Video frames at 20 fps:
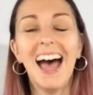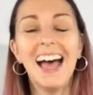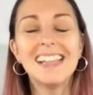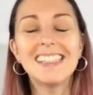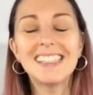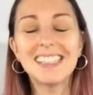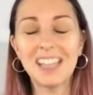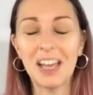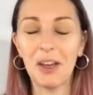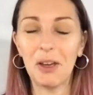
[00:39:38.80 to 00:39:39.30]

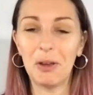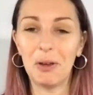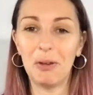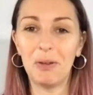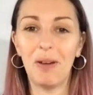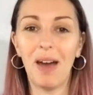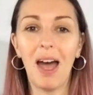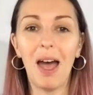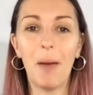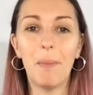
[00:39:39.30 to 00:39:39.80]

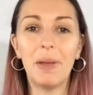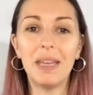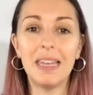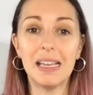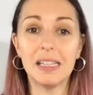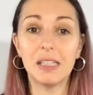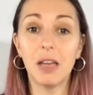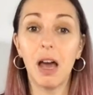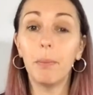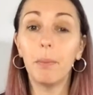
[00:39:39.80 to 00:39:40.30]
So, um,
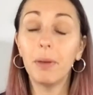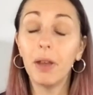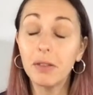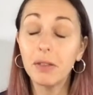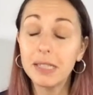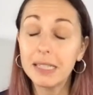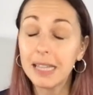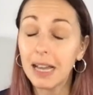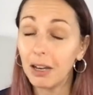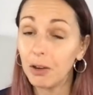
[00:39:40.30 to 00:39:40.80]
yes, I'm
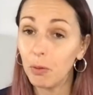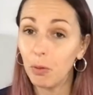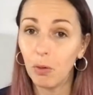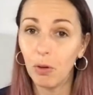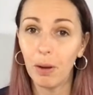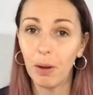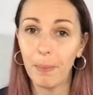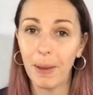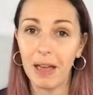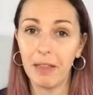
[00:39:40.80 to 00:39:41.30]
going to tell you
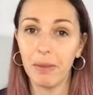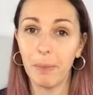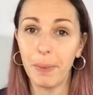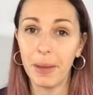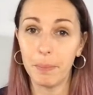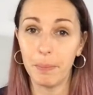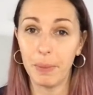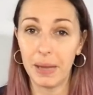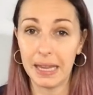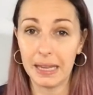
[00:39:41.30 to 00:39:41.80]
all about the
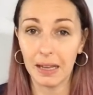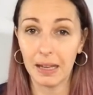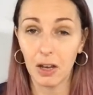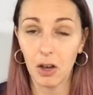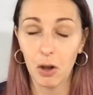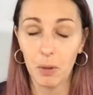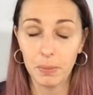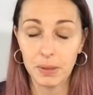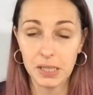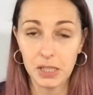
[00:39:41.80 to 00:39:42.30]
big, big
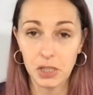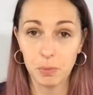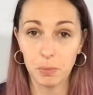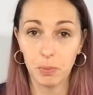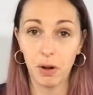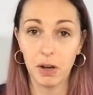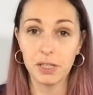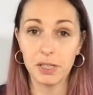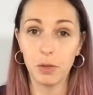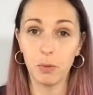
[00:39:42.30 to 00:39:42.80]
competition
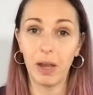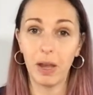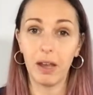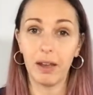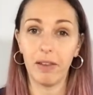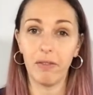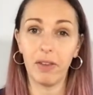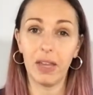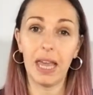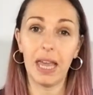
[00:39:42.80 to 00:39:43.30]
prize that we are
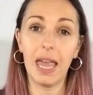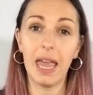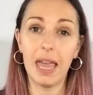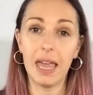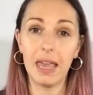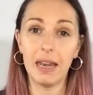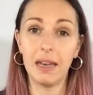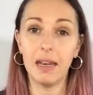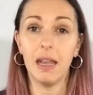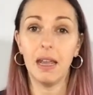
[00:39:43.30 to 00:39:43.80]
giving
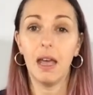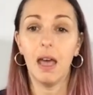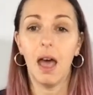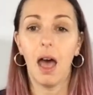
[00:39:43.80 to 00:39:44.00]
in